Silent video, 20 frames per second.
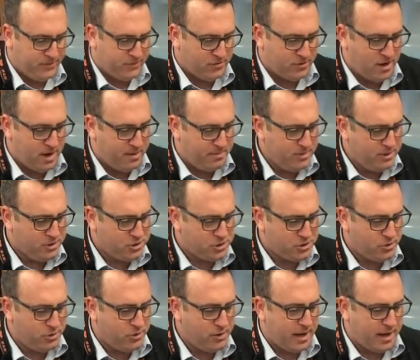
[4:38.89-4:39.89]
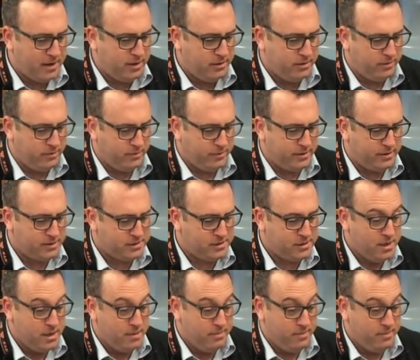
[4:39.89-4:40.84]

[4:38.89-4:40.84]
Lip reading: So I'm gonna show you how to do this